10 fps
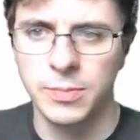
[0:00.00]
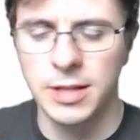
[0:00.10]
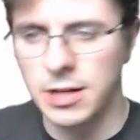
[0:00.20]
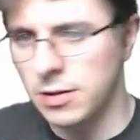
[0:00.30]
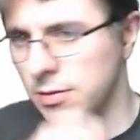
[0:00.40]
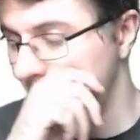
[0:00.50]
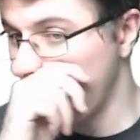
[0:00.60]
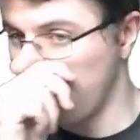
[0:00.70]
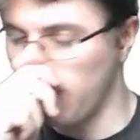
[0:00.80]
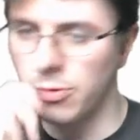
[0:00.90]
Did
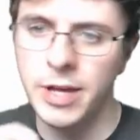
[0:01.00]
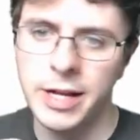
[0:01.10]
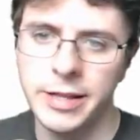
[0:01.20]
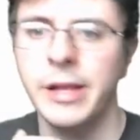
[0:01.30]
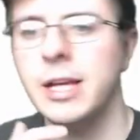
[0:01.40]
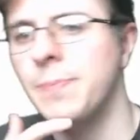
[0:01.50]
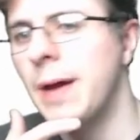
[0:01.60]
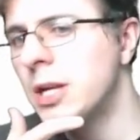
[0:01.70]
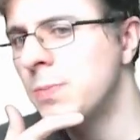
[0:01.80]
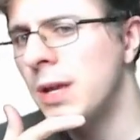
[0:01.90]
they remove that in the last
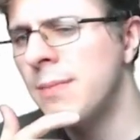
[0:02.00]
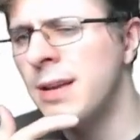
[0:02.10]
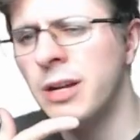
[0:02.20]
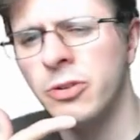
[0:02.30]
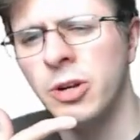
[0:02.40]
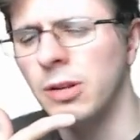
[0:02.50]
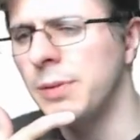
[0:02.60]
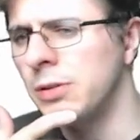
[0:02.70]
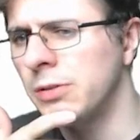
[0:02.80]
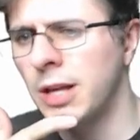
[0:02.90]
patch maybe? I don't know. Let
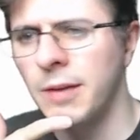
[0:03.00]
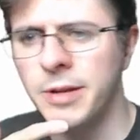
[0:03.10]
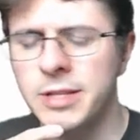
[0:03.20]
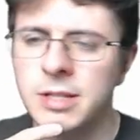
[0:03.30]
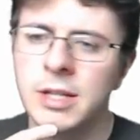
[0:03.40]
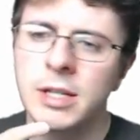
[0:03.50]
me know in the comments.